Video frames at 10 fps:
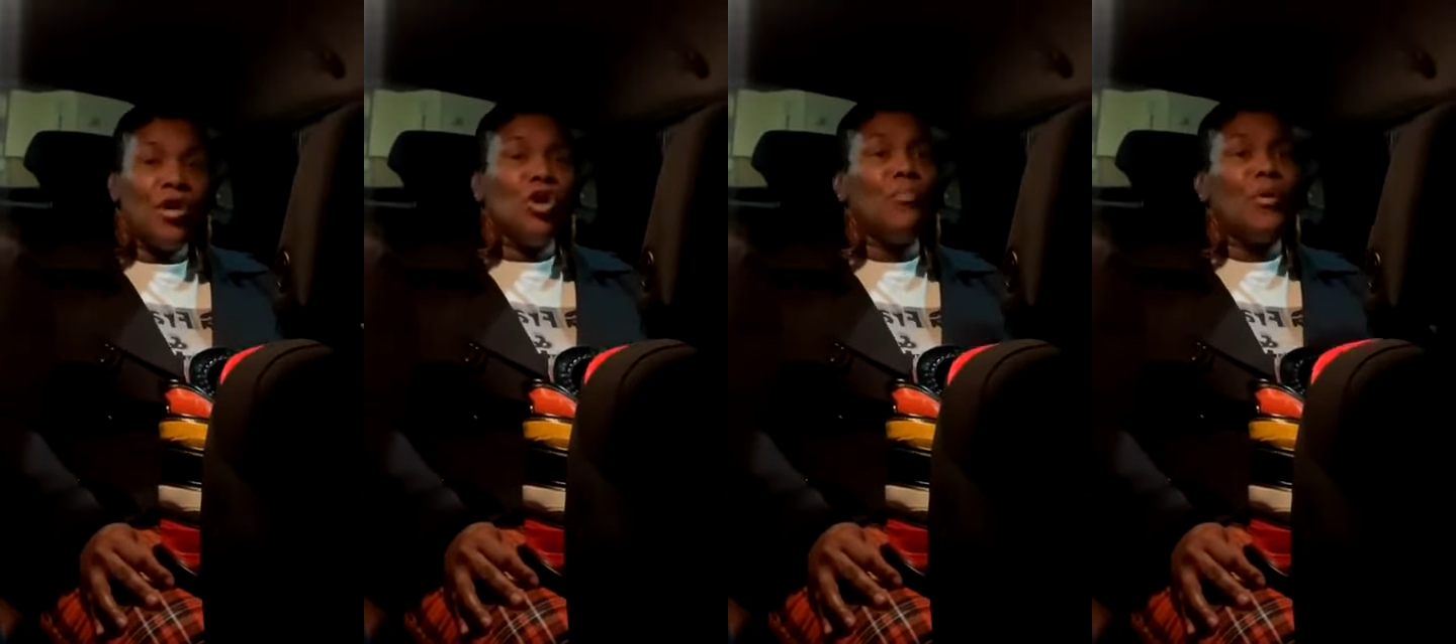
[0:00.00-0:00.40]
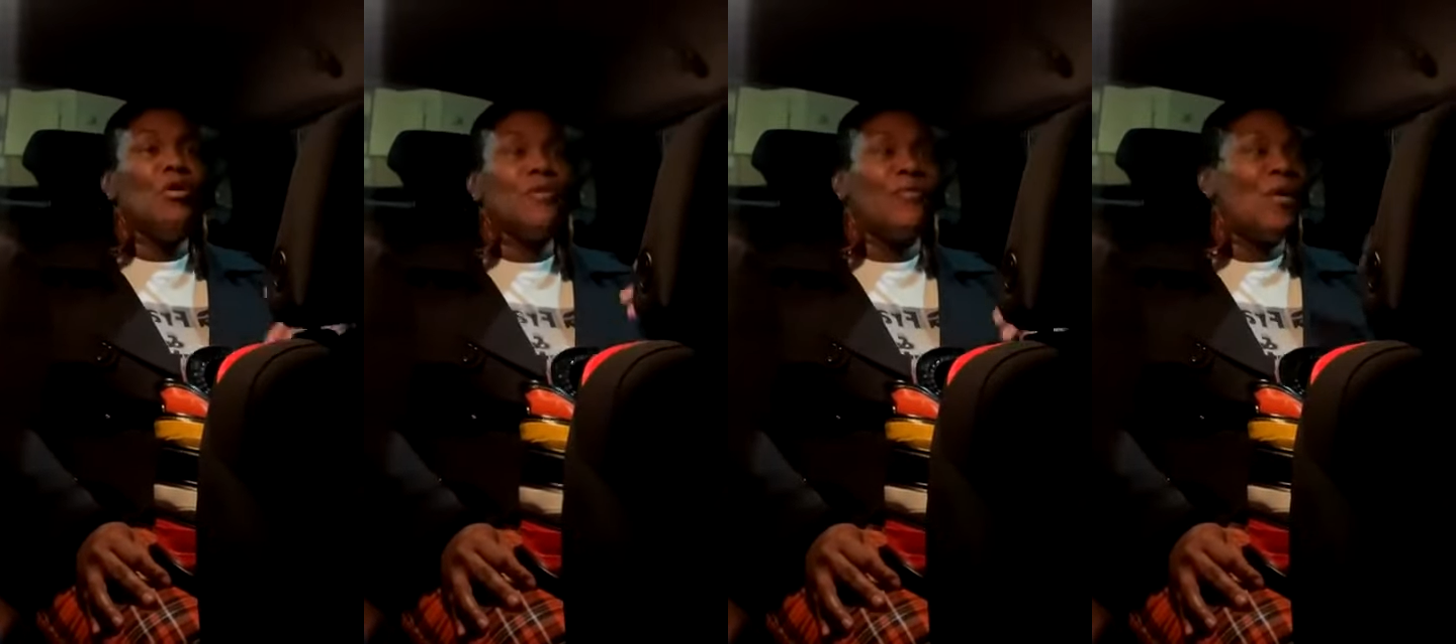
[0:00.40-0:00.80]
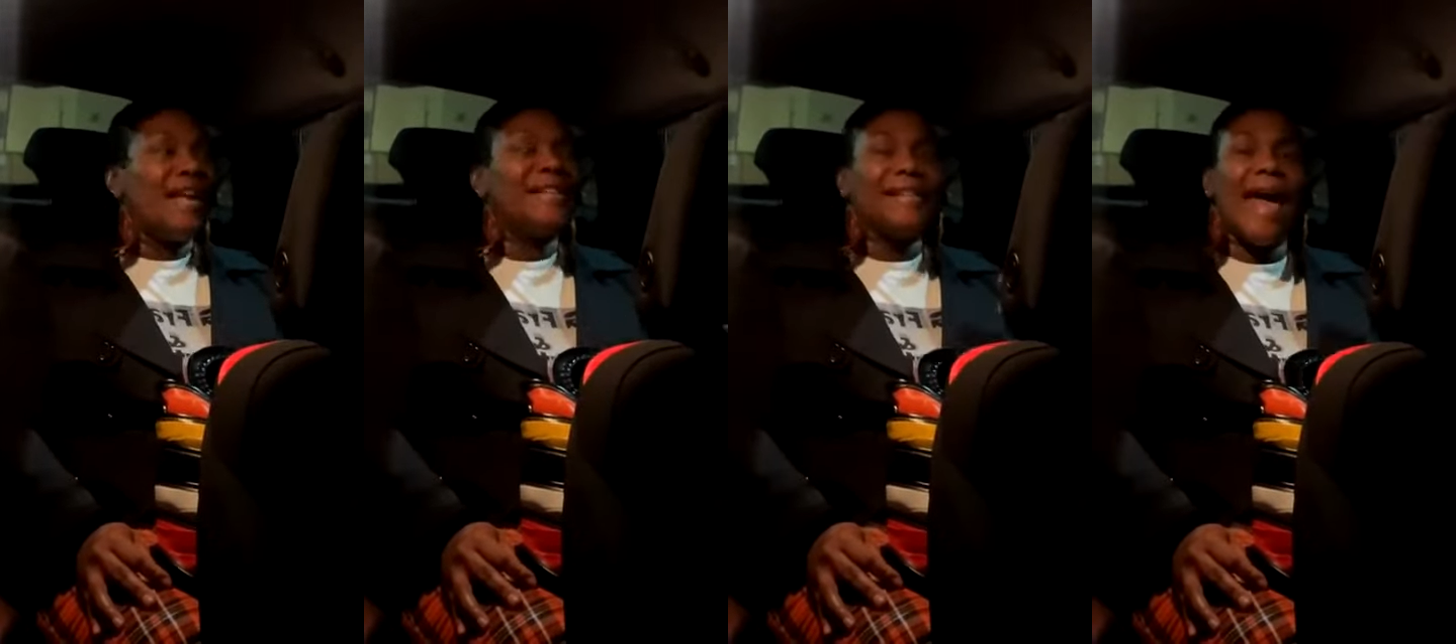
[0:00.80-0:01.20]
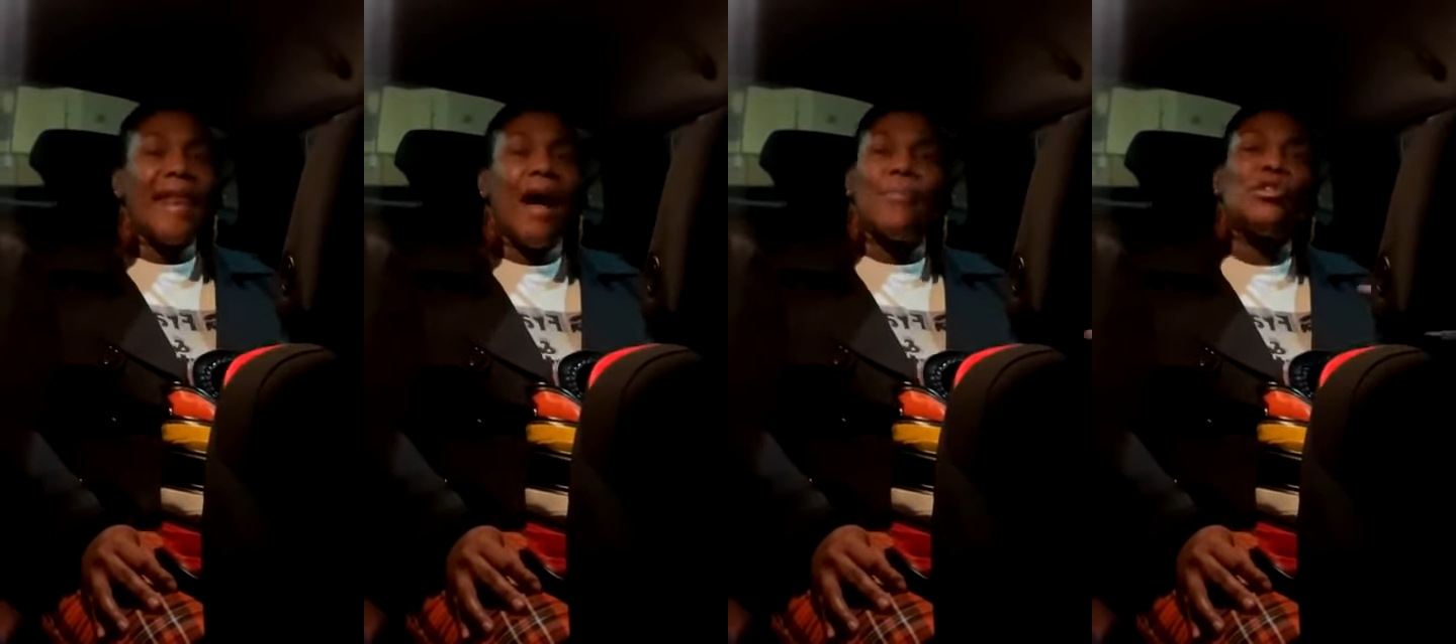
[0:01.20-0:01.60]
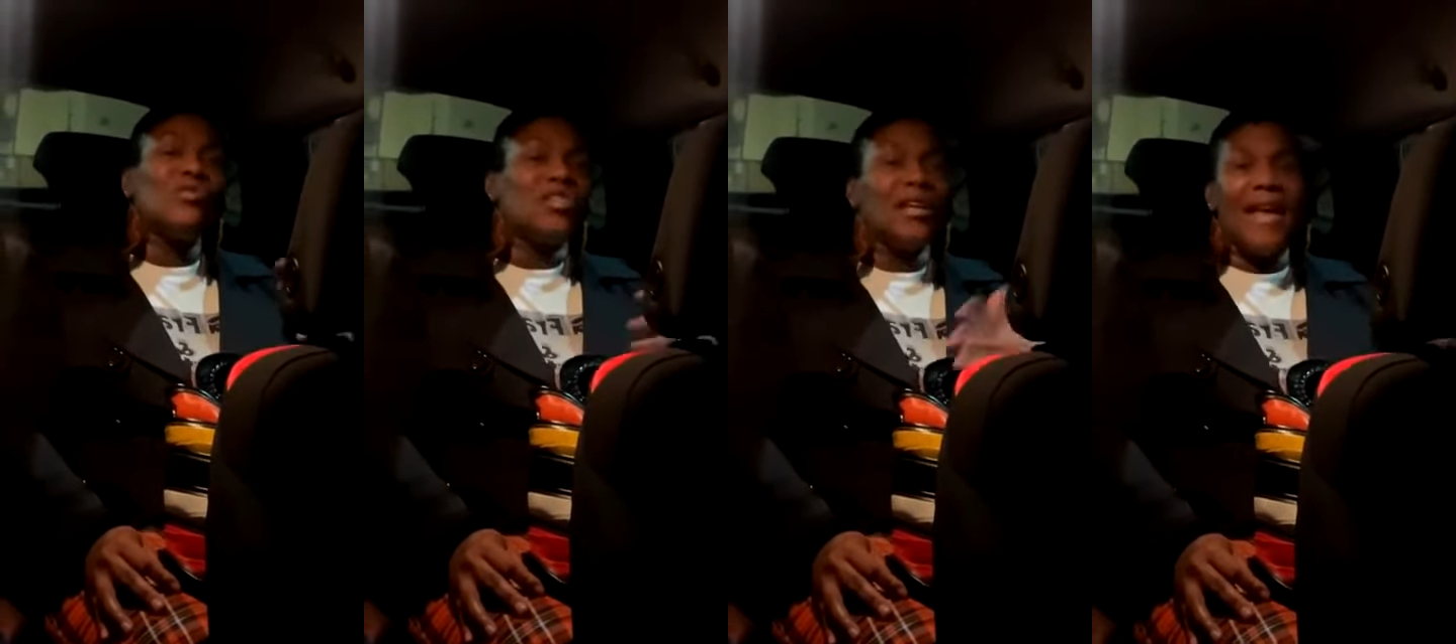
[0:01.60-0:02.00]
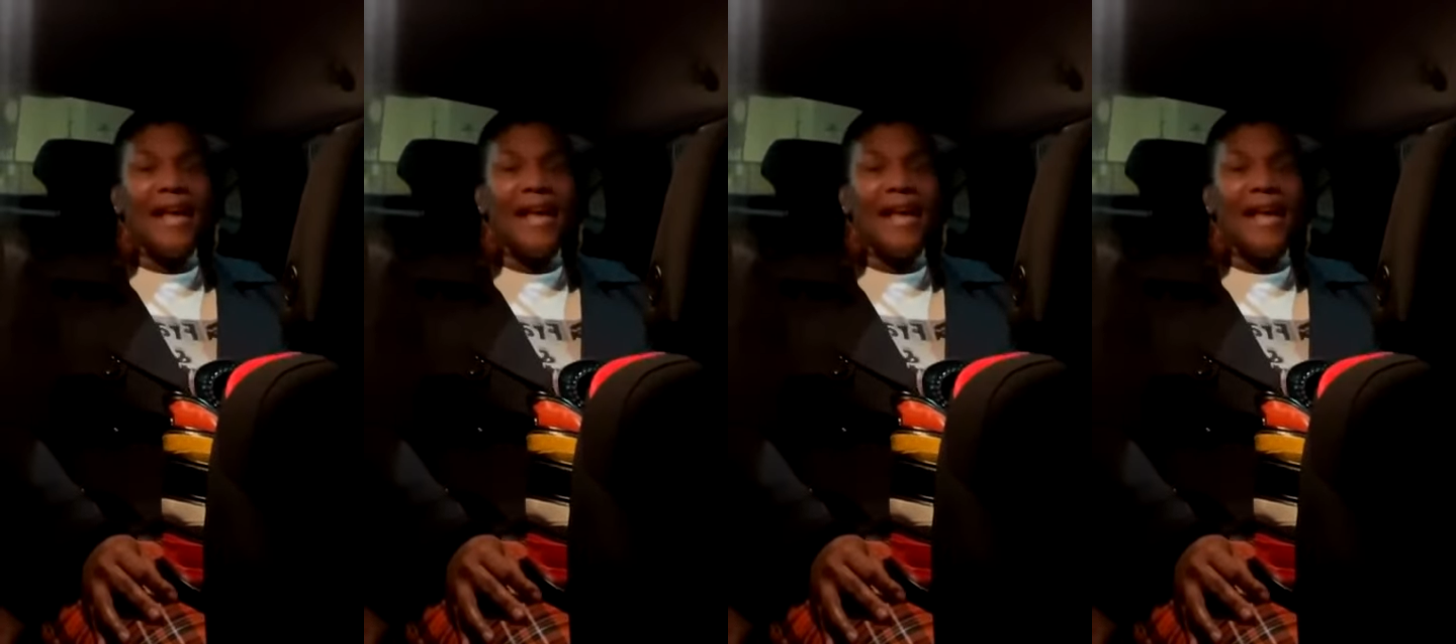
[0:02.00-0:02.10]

Right. You beautiful inside out, but you still